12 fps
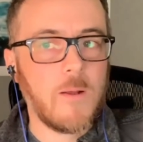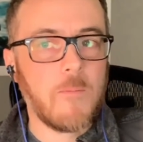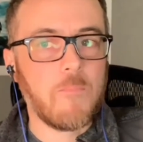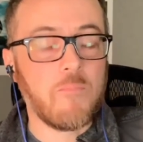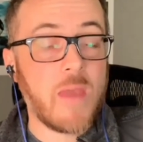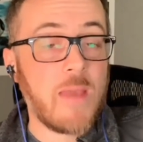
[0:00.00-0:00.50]

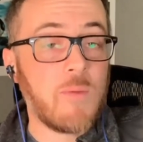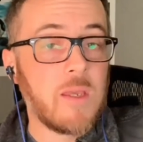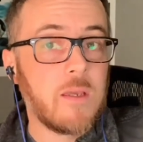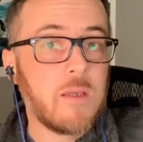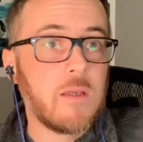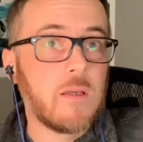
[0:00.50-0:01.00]

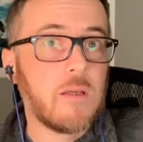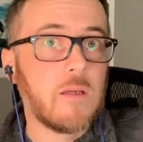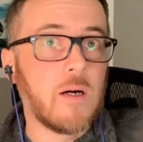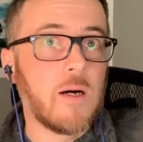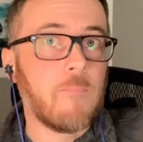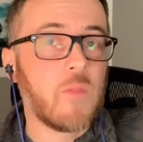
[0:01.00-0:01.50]
Maybe
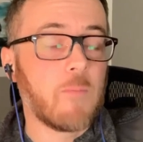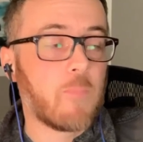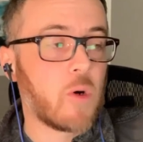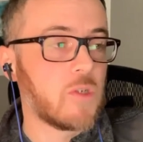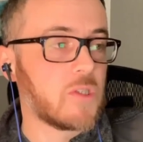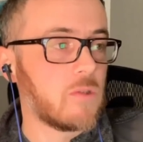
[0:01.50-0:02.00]
um the
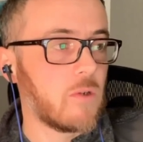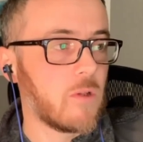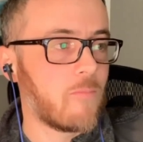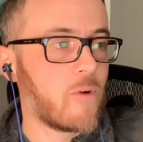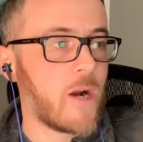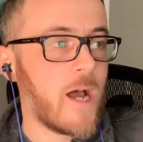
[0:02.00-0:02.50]
person or the
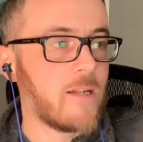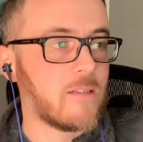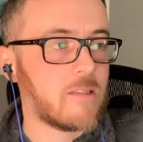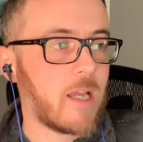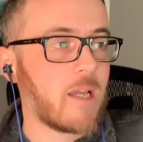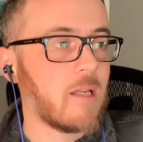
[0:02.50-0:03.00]
bride is
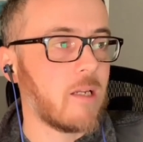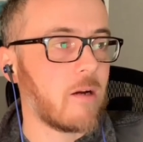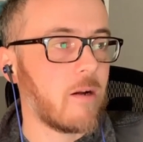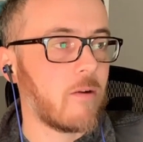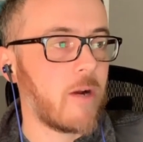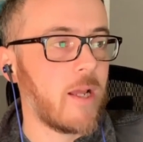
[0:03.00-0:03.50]

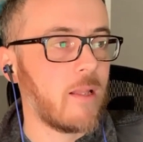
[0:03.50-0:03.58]
secondary, right?